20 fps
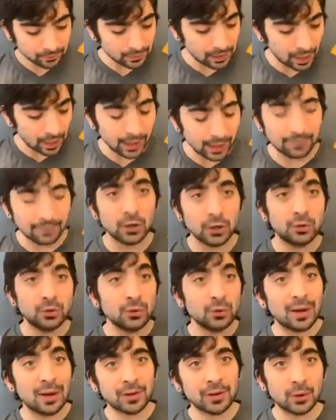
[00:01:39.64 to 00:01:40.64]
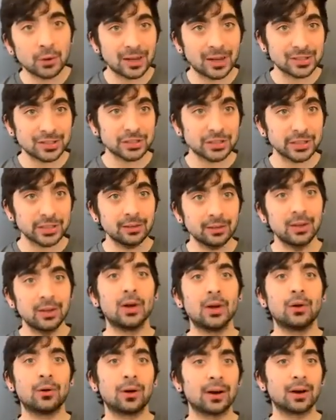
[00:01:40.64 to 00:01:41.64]
If you do have a question
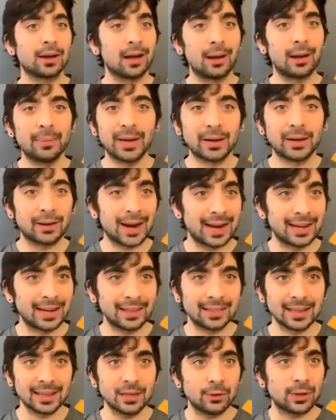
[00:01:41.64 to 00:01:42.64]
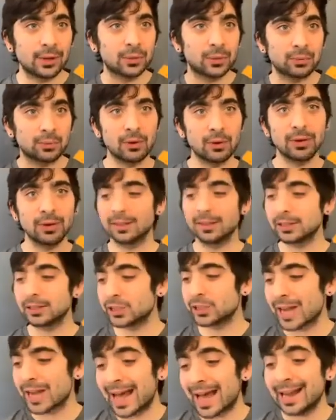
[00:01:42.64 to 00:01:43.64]
or a comment or anything, you can throw it in the
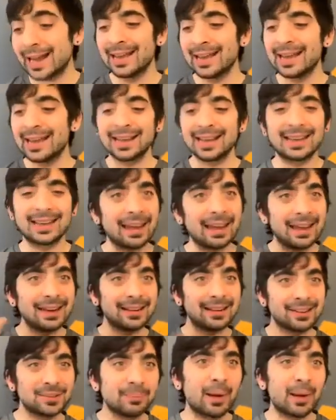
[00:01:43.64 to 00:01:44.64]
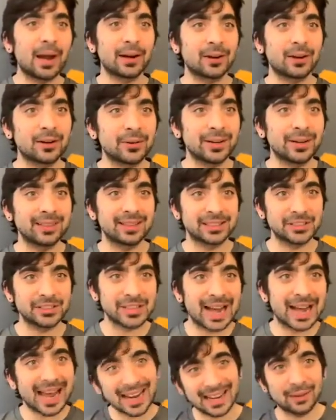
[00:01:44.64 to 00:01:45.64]
chat. Kate is monitoring the
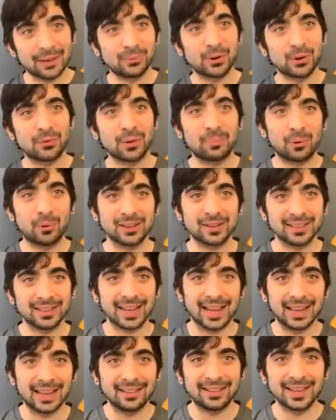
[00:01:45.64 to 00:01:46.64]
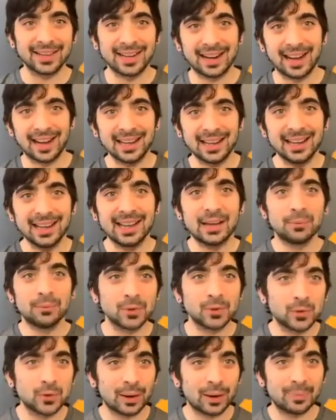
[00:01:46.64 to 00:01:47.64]
chat and will report to Hayley and I. We'll
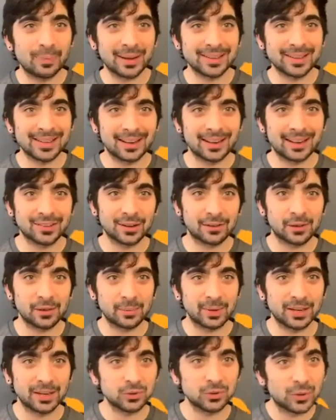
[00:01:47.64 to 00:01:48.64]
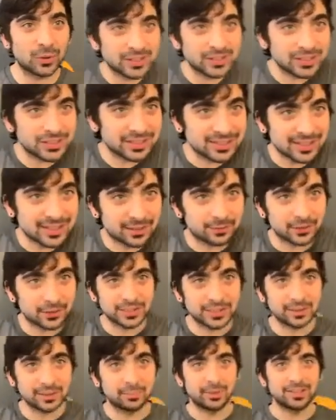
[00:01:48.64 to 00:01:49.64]
do our best to answer everybody's questions. And if for
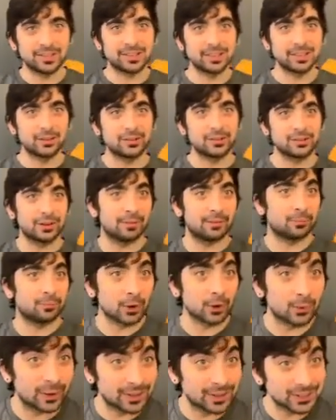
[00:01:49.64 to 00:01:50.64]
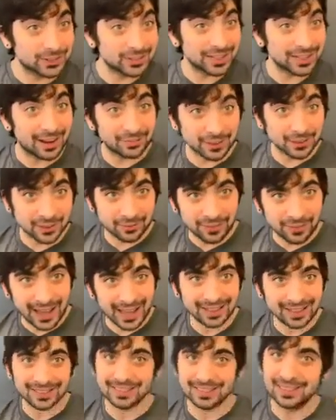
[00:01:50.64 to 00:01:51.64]
some reason you still have more questions after the
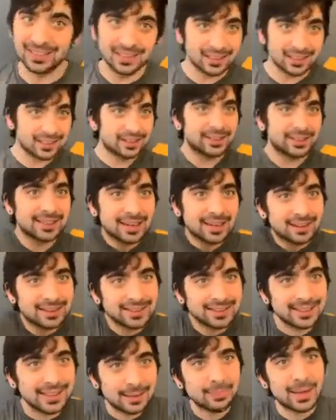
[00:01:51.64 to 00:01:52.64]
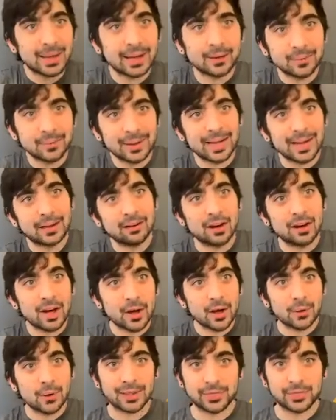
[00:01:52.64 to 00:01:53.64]
fact, send us an email,
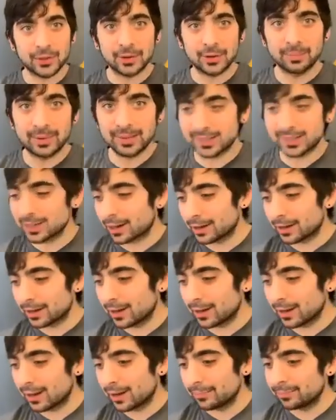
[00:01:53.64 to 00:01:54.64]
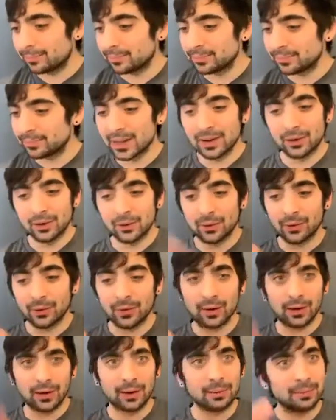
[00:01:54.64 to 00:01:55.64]
hello@thirdpiece.com,
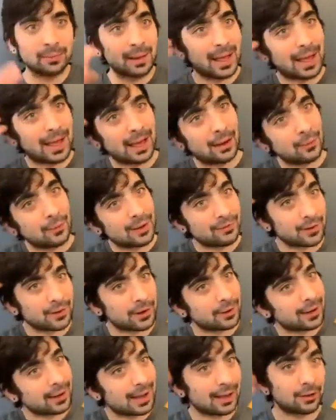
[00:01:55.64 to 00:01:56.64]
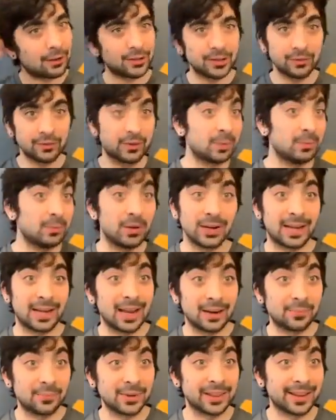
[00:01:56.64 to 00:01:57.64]
or however else you've
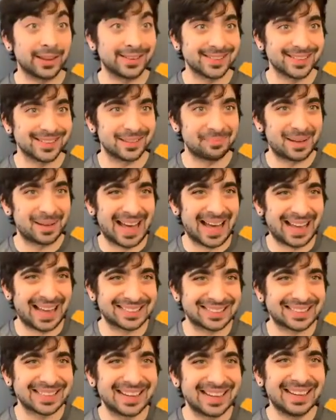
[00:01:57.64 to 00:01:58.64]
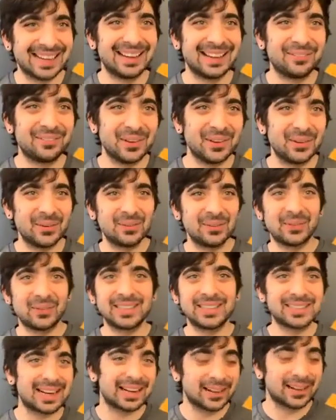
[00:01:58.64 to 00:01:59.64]
communicated with us in the past. If you reach
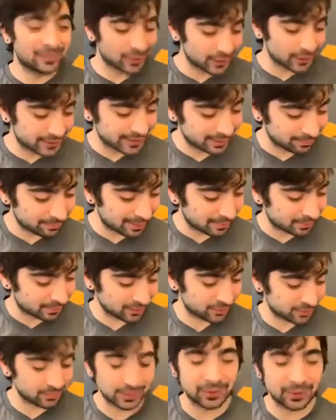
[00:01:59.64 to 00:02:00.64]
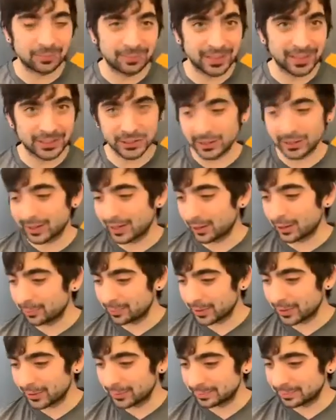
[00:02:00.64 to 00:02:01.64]
any of our team members, we'll make sure to help
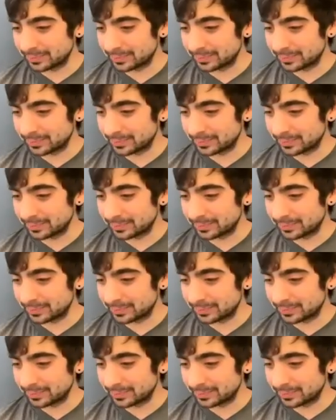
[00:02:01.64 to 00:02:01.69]
you.